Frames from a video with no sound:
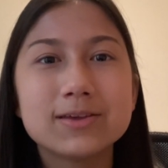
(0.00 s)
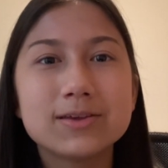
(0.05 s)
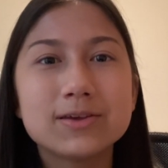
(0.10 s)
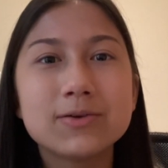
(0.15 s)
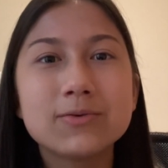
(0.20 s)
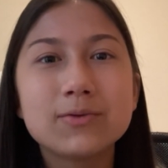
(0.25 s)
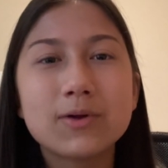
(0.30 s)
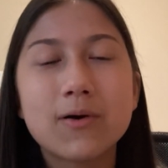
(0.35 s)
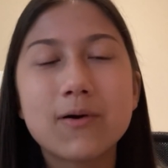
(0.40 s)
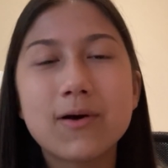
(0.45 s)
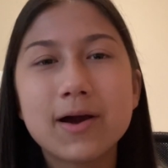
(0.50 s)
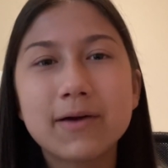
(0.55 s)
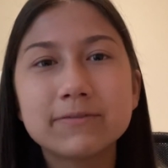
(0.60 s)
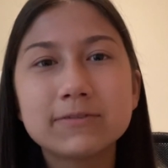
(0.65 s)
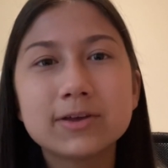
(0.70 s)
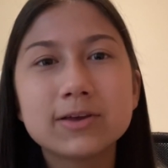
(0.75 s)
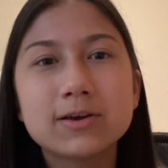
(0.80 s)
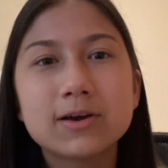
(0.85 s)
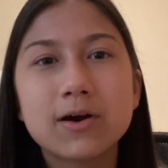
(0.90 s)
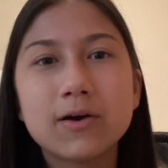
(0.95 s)
you don't have
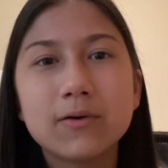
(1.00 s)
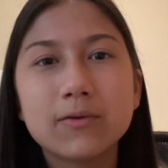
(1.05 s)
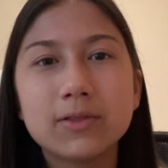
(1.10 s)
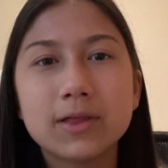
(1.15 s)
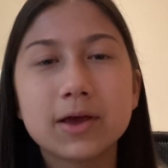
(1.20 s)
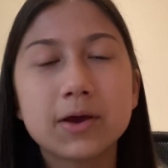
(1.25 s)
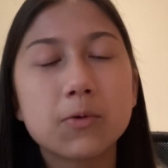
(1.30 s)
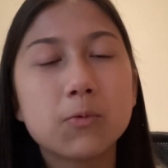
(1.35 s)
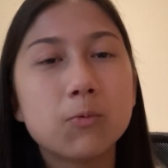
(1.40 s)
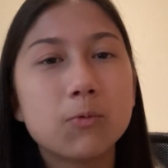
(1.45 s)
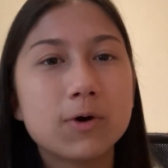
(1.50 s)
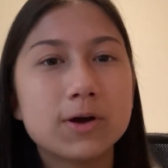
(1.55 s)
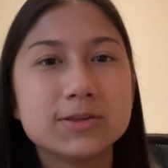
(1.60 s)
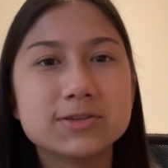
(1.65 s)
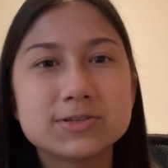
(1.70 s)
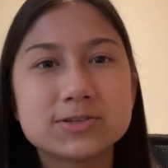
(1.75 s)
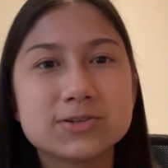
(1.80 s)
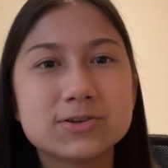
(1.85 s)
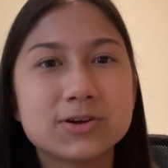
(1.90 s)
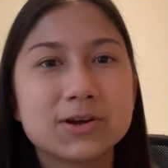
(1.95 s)
to go like
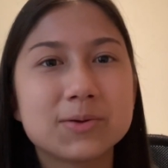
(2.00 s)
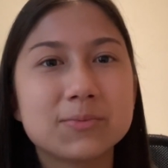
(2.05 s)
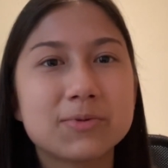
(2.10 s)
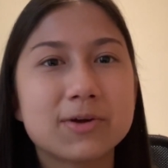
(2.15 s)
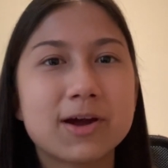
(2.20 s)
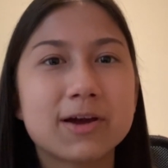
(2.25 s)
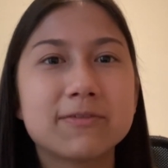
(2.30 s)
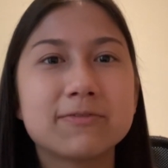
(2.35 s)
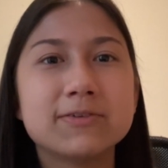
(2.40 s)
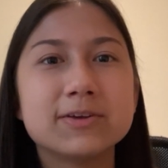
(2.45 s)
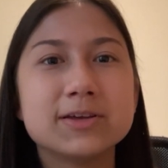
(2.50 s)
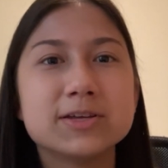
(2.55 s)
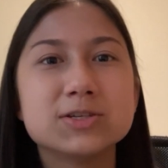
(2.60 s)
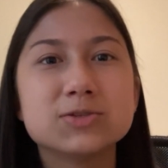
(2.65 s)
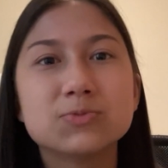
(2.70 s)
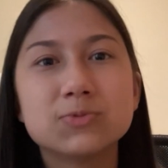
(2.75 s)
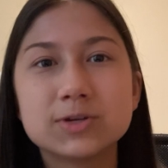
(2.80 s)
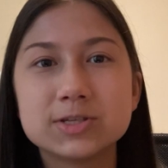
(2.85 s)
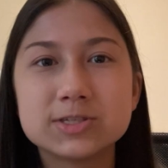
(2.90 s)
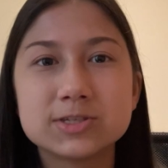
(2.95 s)
once during breakfast,
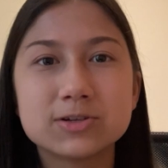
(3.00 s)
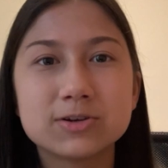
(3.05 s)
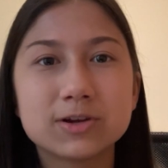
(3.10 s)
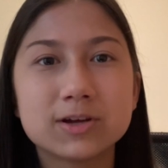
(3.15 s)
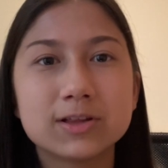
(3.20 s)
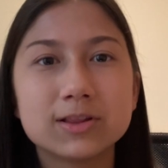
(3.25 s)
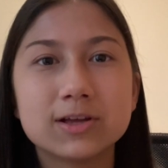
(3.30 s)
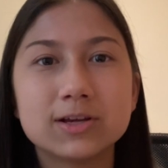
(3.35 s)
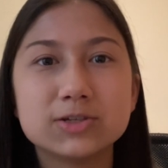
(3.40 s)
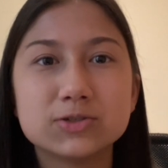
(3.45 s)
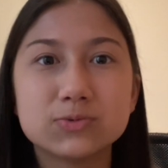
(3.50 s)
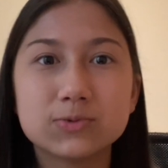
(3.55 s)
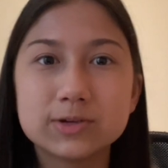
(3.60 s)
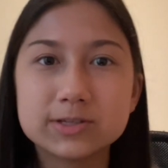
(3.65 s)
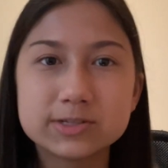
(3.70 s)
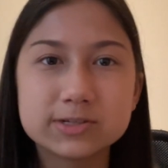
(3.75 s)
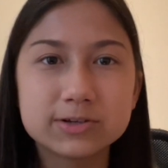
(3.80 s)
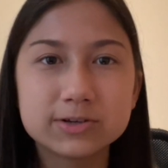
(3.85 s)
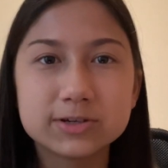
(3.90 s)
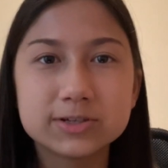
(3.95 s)
once during lunch,
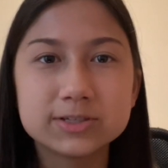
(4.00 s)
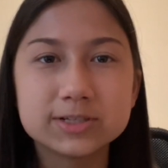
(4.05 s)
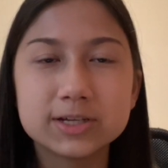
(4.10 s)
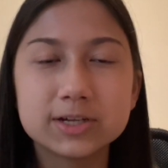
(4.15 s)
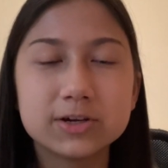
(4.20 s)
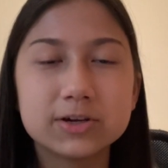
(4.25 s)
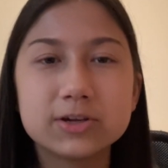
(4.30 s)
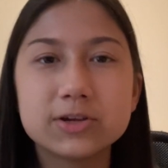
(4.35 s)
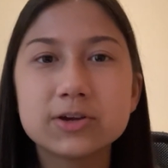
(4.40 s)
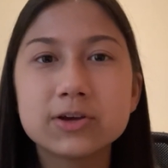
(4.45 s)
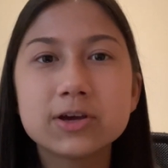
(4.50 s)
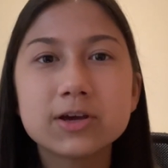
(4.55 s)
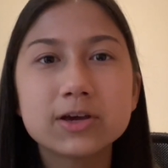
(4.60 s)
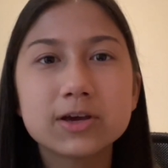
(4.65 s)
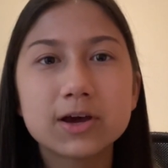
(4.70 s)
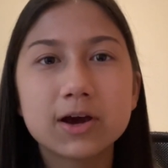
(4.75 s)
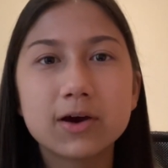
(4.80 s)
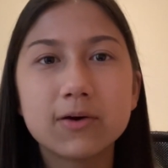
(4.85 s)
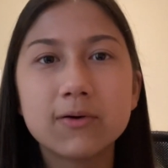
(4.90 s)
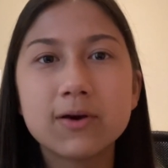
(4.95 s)
once during dinner. You can
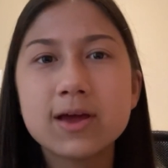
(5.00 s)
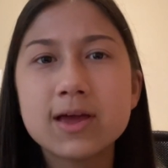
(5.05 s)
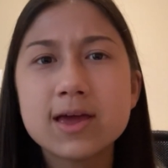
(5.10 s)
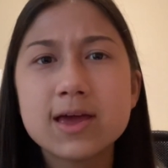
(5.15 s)
go